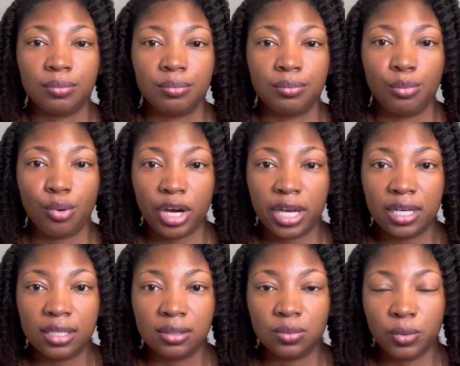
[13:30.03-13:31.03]

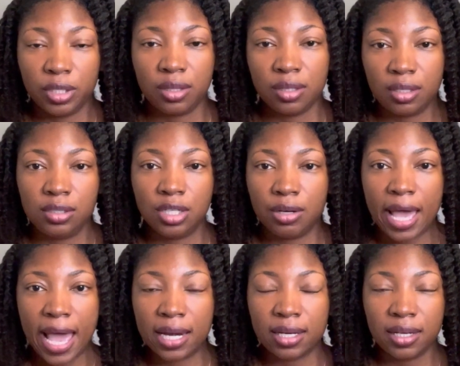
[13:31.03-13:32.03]
braids with,
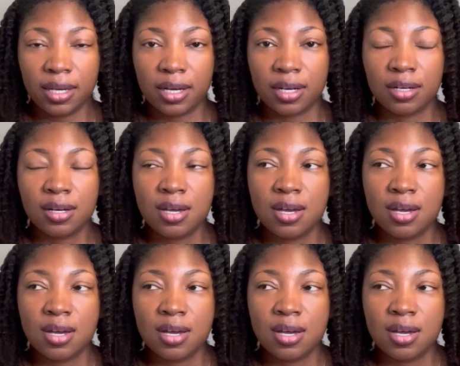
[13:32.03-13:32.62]
added hair.